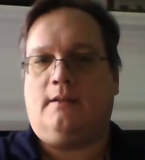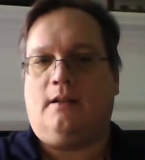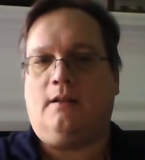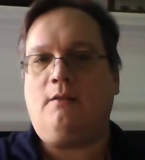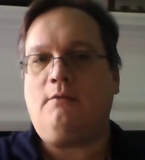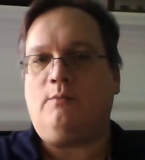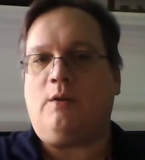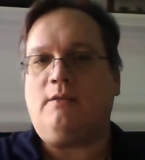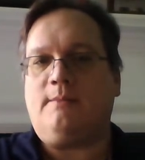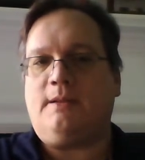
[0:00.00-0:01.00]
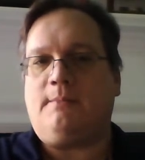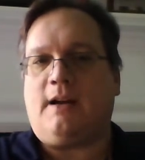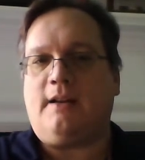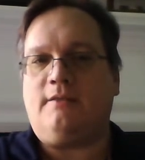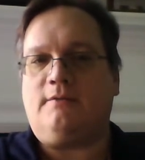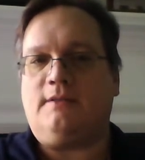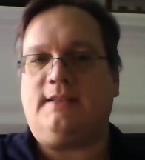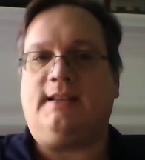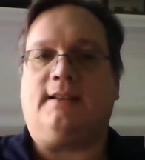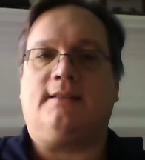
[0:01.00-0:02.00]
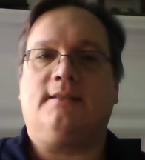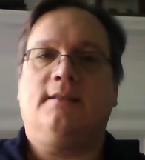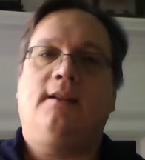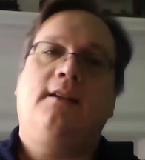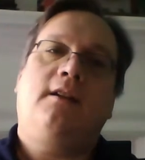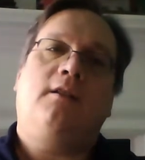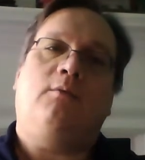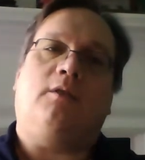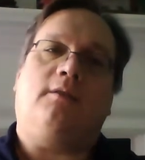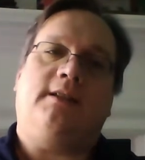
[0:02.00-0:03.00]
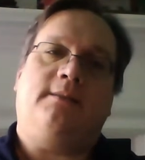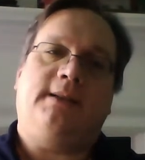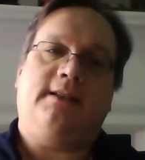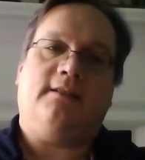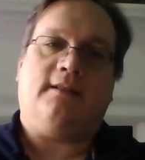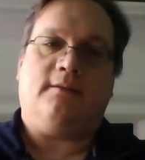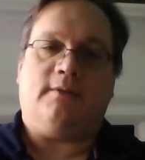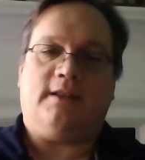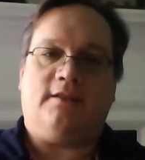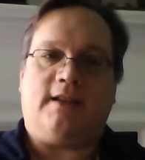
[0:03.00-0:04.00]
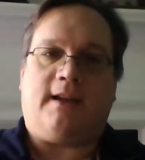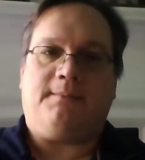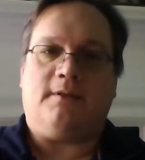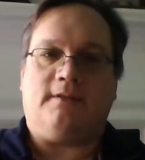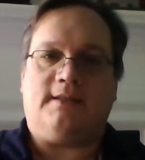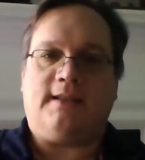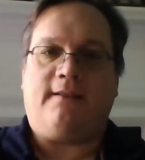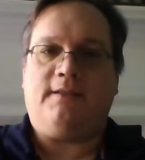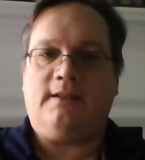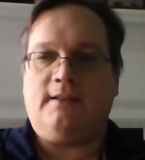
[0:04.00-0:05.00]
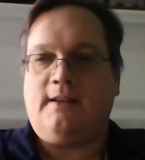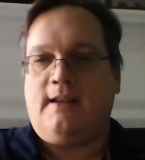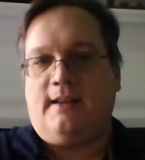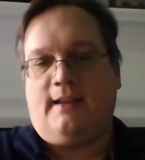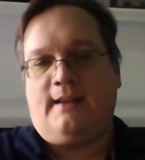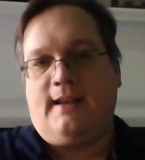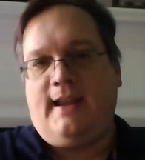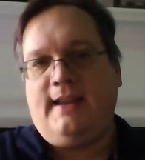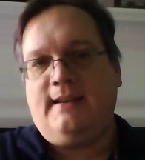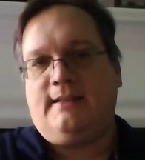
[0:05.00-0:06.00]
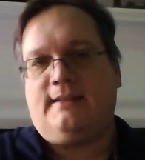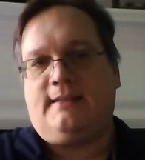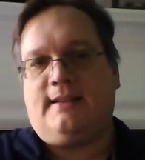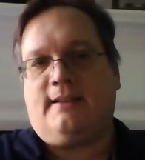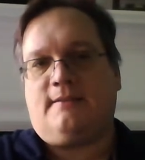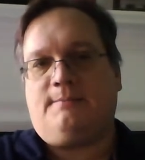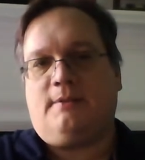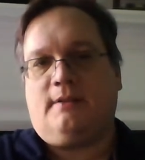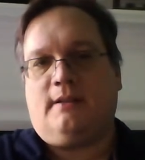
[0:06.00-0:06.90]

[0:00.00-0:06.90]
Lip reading: Hello and welcome to Module 6. We're going to be dealing with Chapters 7 and 8 in the textbook.